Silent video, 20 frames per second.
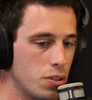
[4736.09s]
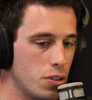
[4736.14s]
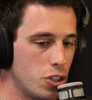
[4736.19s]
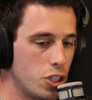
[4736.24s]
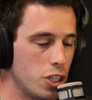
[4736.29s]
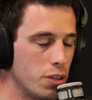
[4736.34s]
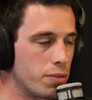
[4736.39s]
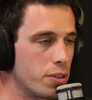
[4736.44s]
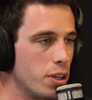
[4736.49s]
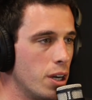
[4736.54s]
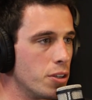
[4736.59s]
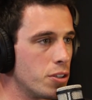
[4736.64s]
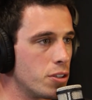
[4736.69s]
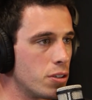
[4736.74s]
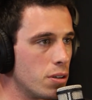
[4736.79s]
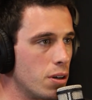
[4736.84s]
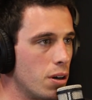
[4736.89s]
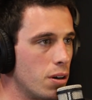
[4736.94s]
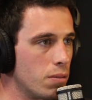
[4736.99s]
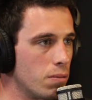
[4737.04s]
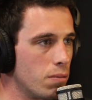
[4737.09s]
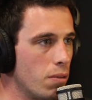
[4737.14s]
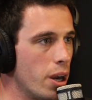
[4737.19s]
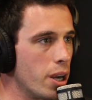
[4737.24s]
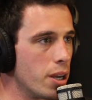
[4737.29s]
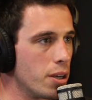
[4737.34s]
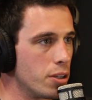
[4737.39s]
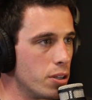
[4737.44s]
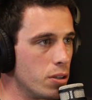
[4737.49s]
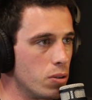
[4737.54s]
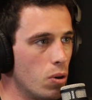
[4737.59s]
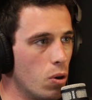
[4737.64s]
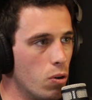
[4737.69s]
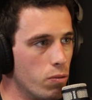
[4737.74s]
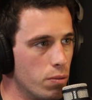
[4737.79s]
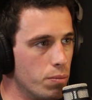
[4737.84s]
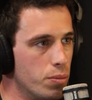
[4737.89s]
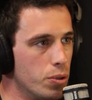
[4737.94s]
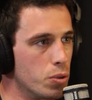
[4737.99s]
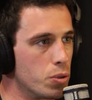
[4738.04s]
shift cuts aren't right and you
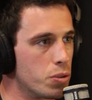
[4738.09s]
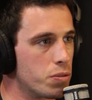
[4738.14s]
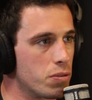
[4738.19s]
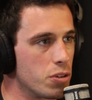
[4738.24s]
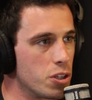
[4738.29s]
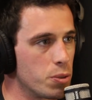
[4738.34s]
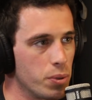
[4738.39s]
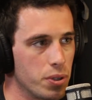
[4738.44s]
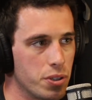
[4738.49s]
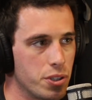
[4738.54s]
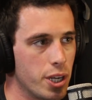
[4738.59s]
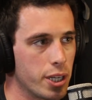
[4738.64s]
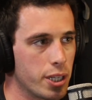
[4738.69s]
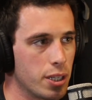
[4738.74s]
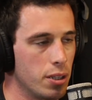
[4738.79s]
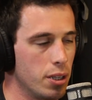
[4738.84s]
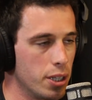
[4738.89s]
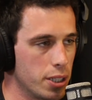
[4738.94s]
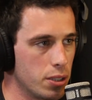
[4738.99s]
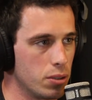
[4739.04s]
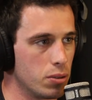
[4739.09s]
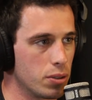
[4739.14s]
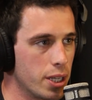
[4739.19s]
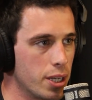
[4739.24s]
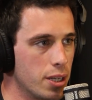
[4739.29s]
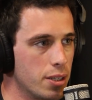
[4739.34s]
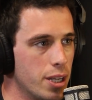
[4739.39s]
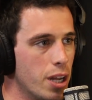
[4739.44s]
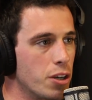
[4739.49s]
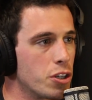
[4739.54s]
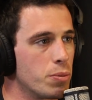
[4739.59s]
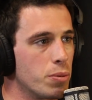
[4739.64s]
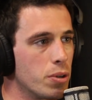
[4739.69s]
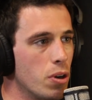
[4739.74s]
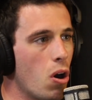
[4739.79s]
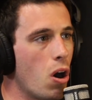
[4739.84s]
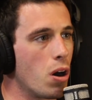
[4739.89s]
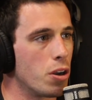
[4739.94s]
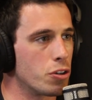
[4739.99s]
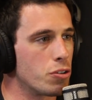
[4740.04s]
overboost for a split second, like you'll get a detriment
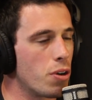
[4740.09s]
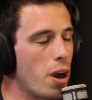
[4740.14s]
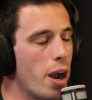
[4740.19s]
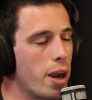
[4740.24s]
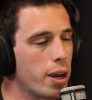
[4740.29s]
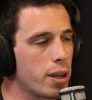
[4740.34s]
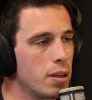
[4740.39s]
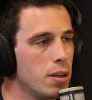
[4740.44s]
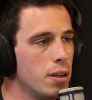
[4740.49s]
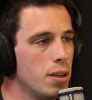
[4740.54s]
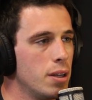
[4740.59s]
on track.